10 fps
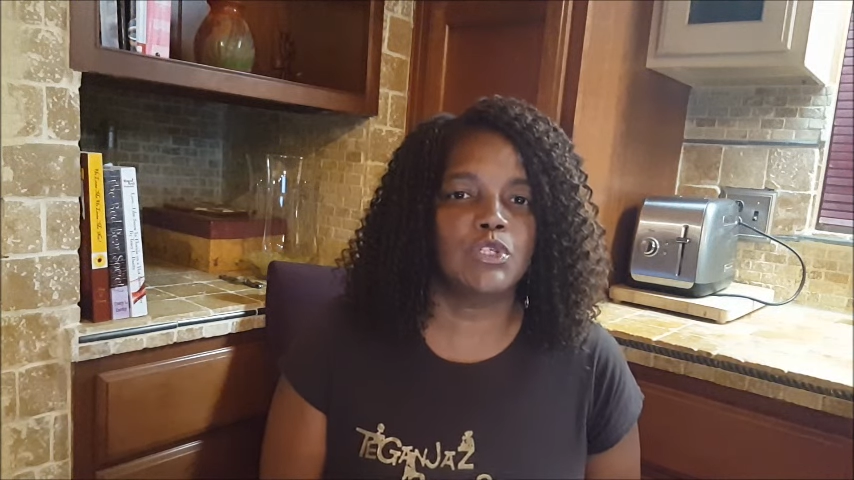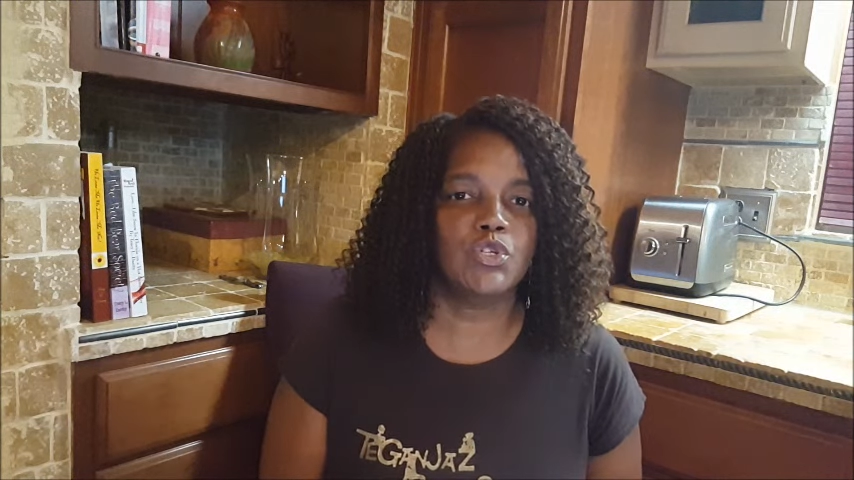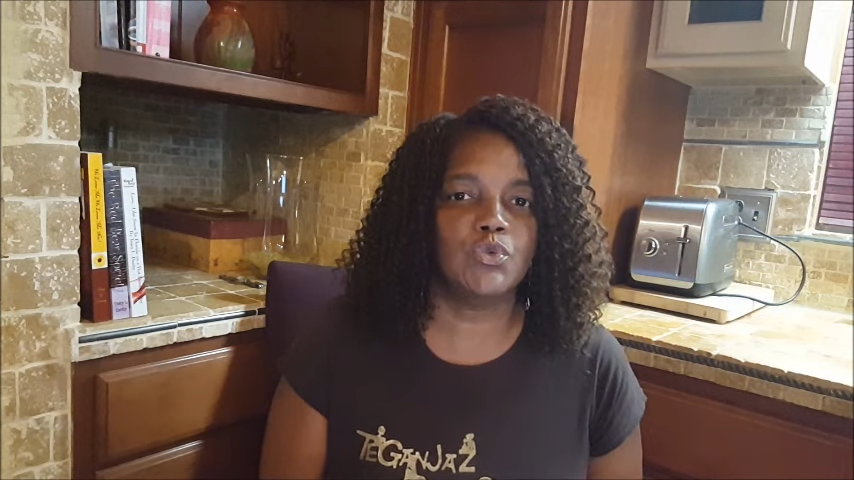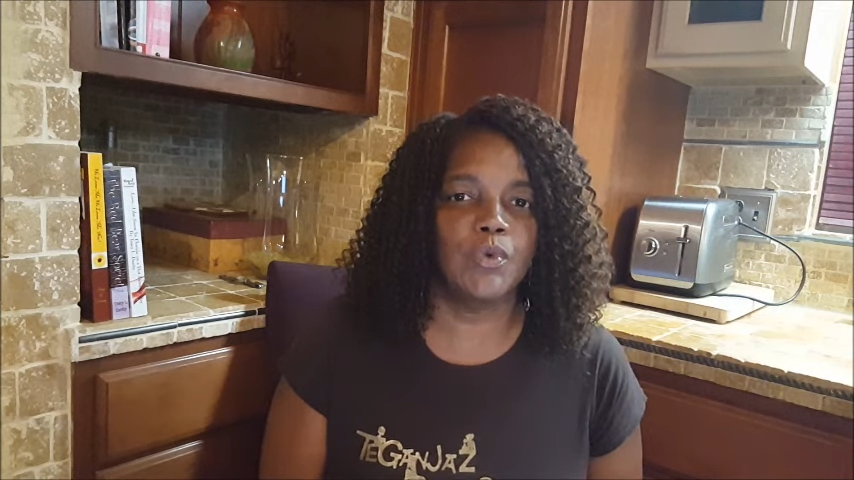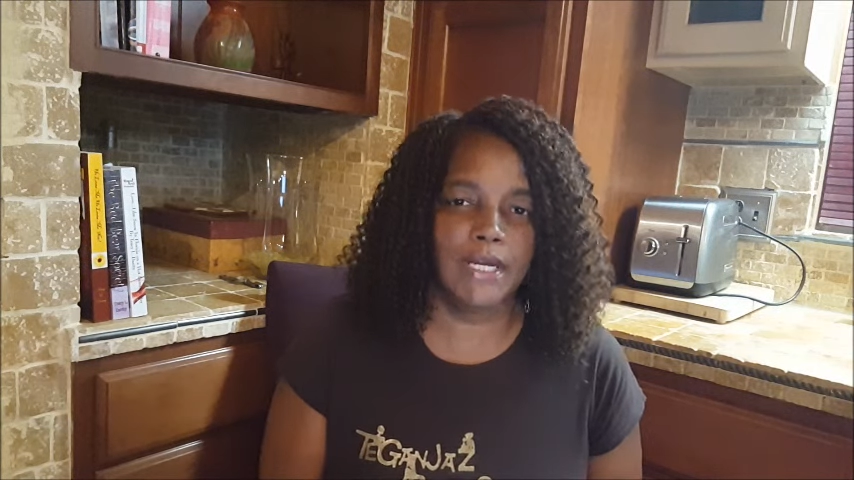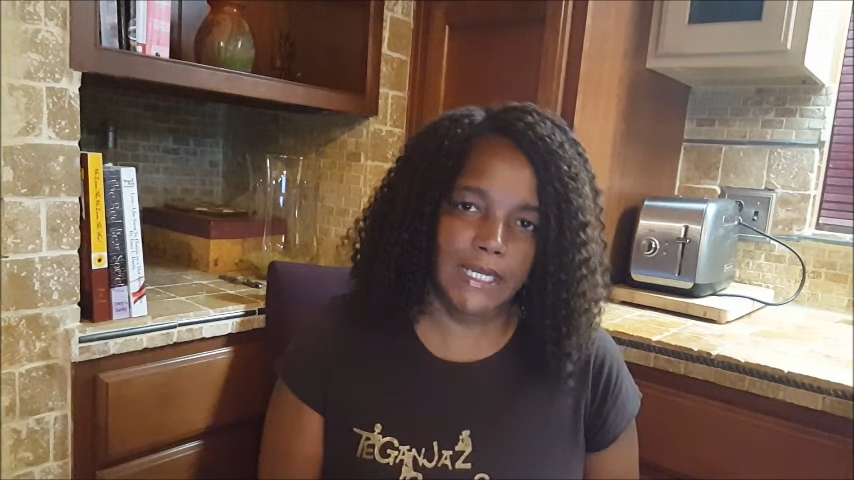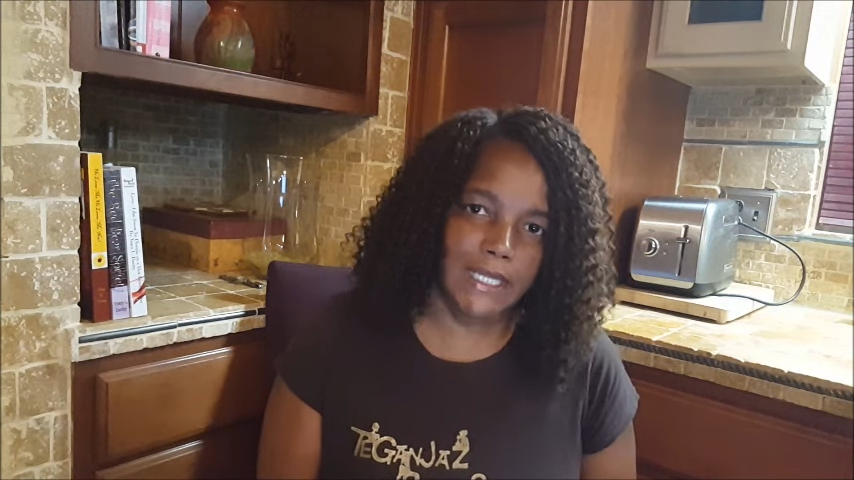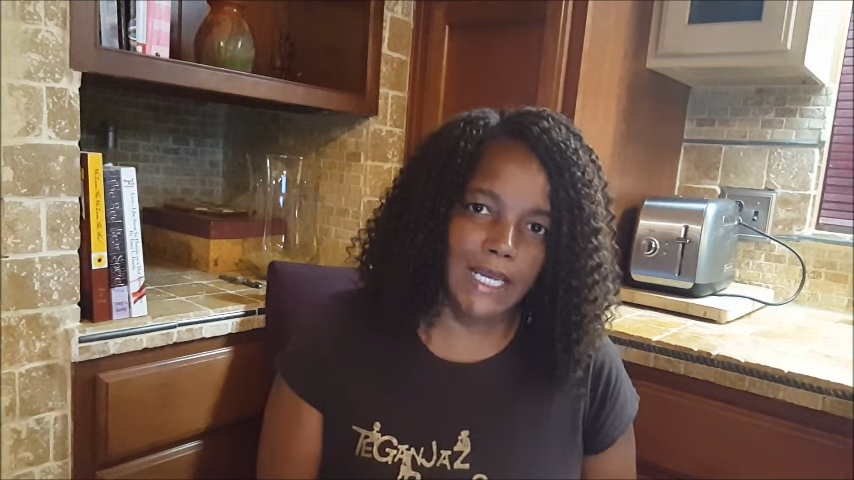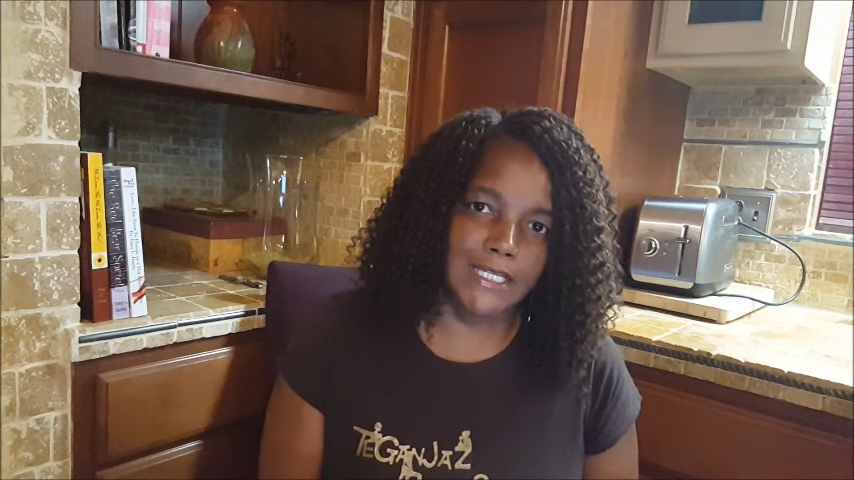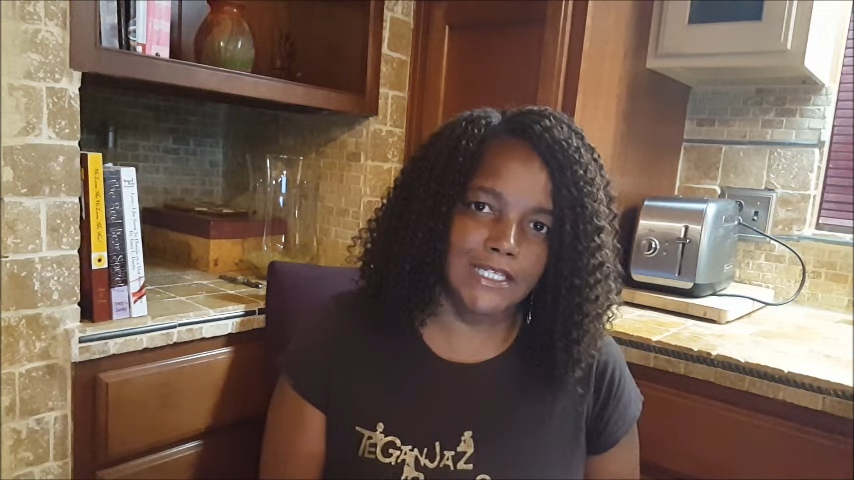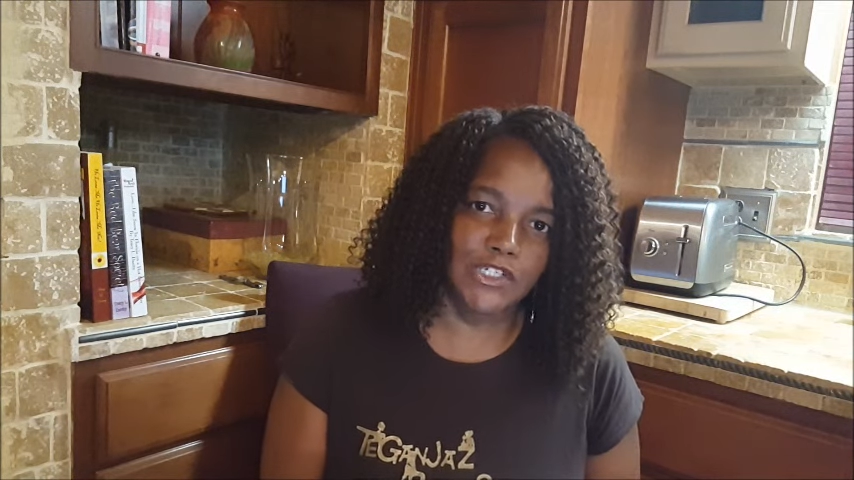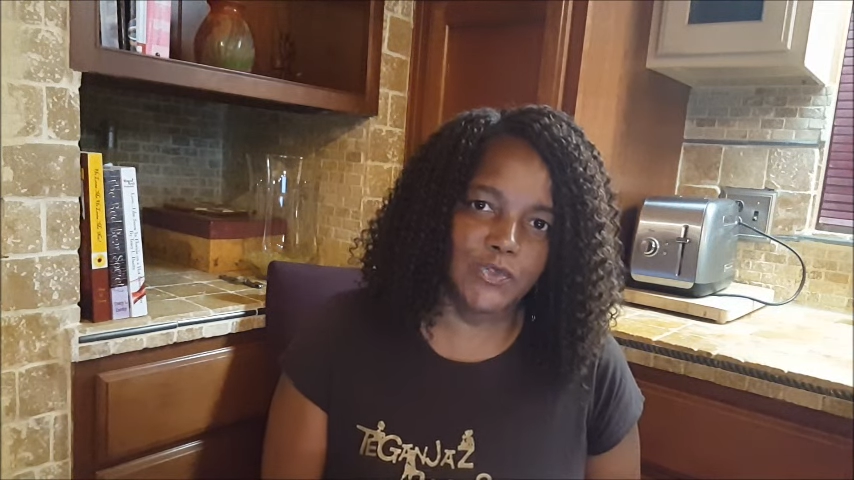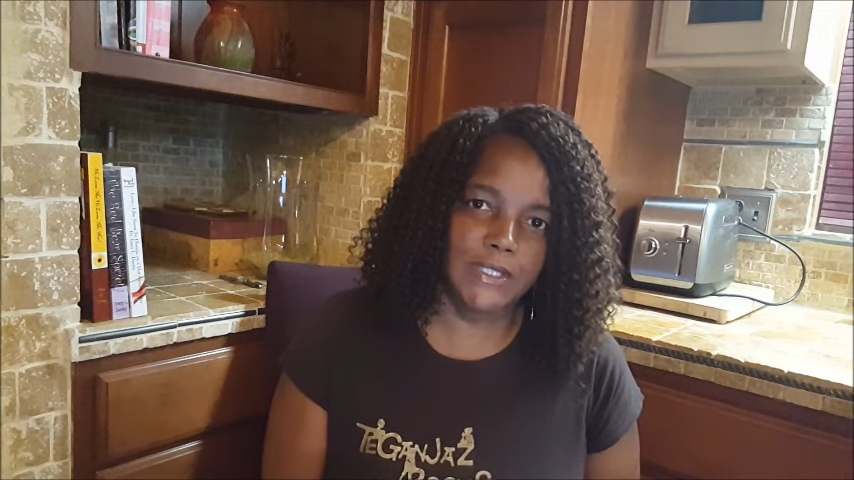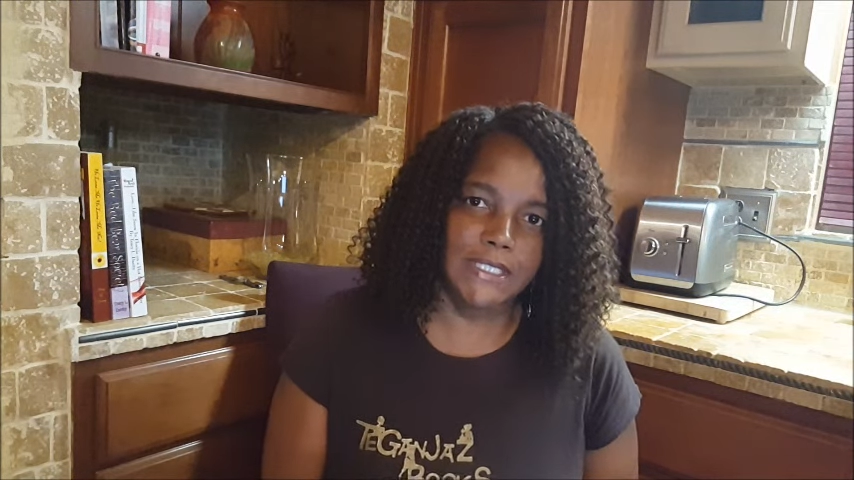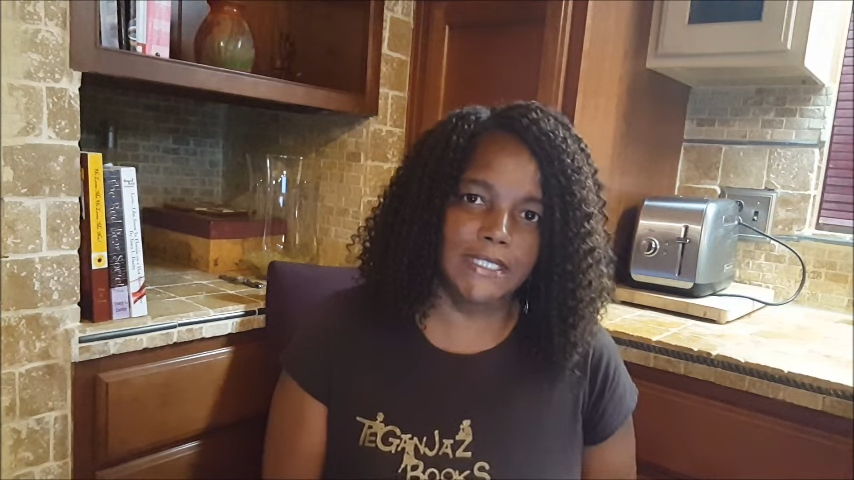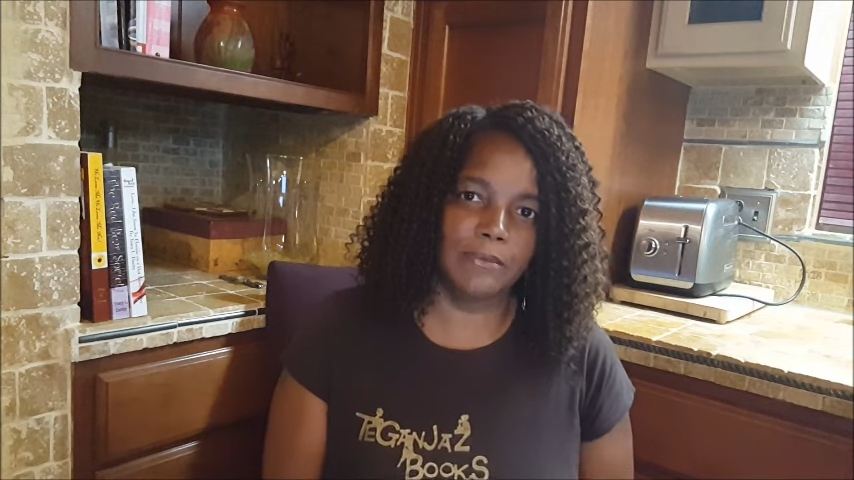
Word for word: to recognize that you did